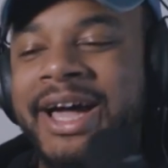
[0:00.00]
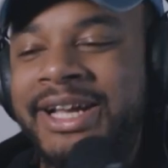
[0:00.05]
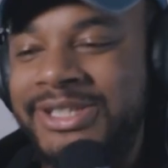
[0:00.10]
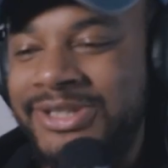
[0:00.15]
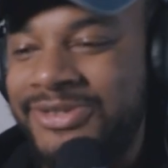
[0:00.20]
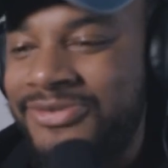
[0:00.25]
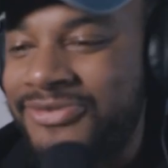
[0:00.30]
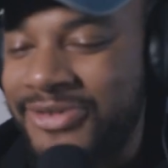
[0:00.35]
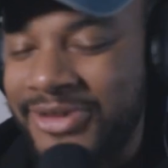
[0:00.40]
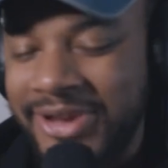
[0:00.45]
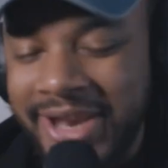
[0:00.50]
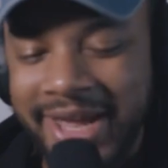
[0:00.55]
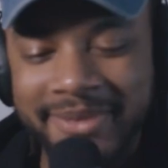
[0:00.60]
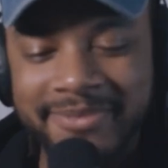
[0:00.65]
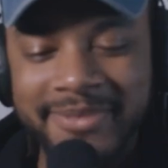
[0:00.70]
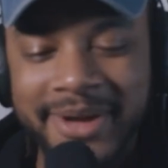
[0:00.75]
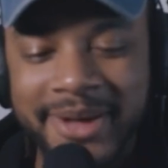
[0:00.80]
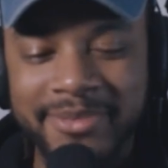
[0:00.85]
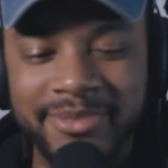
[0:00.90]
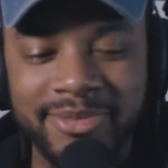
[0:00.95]
I just feel
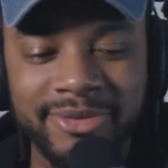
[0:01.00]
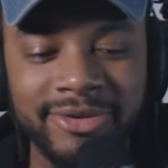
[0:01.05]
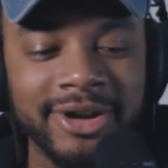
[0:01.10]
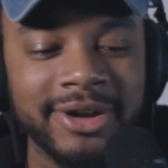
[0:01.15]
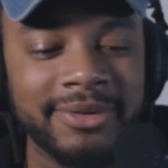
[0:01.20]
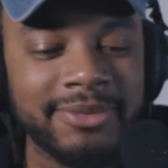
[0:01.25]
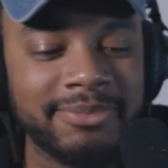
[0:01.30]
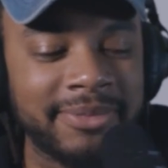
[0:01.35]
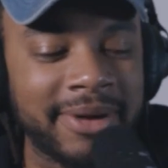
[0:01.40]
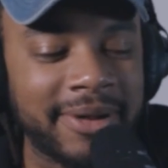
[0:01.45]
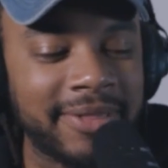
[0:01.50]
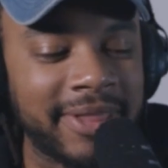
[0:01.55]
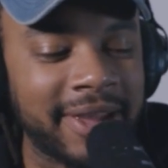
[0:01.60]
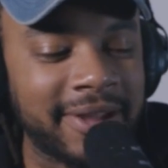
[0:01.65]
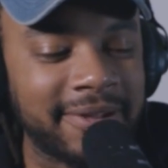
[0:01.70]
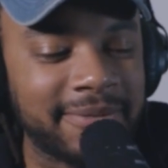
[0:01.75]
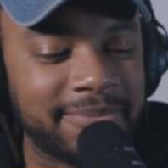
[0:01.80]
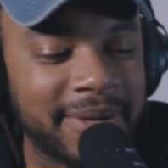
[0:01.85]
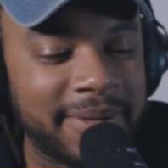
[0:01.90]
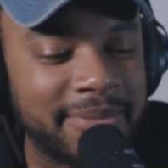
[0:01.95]
like my, bri my
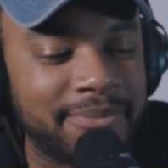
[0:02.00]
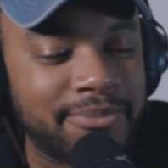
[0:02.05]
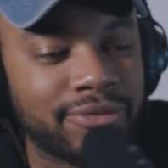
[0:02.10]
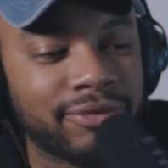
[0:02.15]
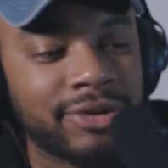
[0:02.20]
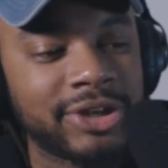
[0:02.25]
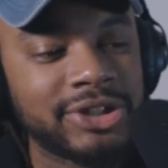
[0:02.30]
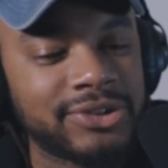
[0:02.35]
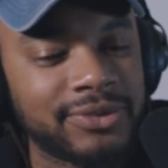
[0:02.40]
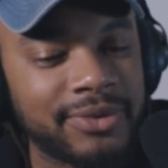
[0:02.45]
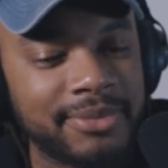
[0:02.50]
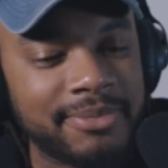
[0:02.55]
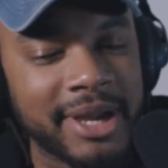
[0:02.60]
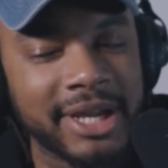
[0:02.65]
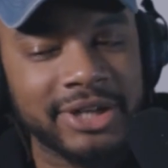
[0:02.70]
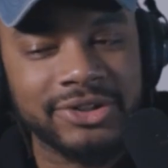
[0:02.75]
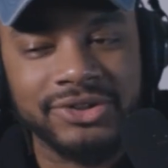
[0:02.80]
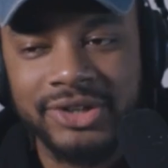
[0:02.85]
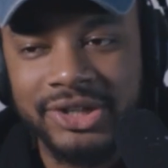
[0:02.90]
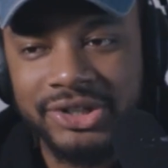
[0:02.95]
like my bridge of
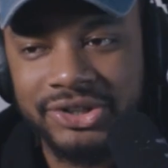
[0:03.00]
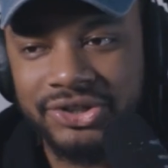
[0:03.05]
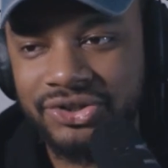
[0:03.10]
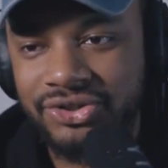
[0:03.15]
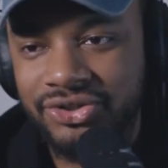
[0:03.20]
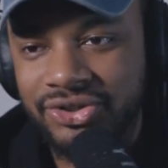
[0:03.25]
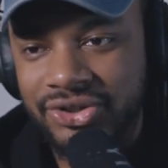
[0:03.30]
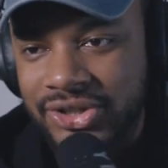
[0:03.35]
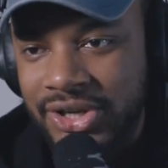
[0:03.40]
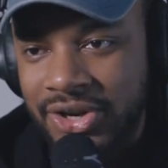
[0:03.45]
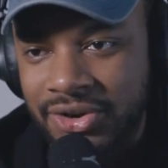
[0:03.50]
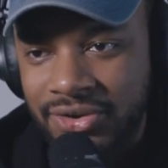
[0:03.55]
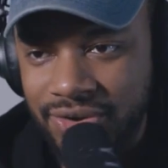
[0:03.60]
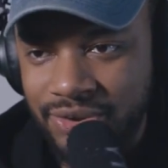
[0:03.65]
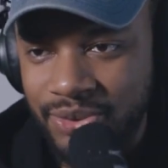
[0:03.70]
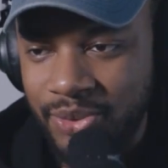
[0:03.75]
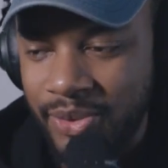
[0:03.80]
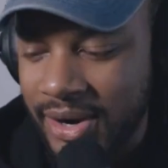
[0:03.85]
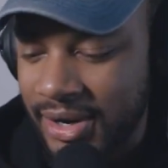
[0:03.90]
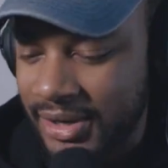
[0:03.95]
imagination just
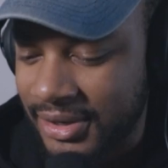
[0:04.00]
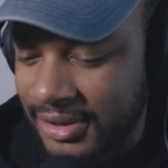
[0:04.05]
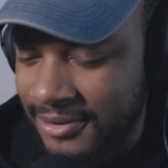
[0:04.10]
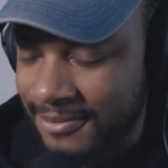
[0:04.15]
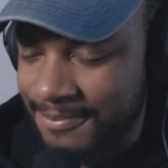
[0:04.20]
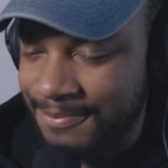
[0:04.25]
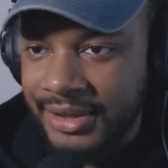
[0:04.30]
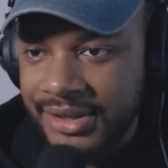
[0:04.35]
intertwined.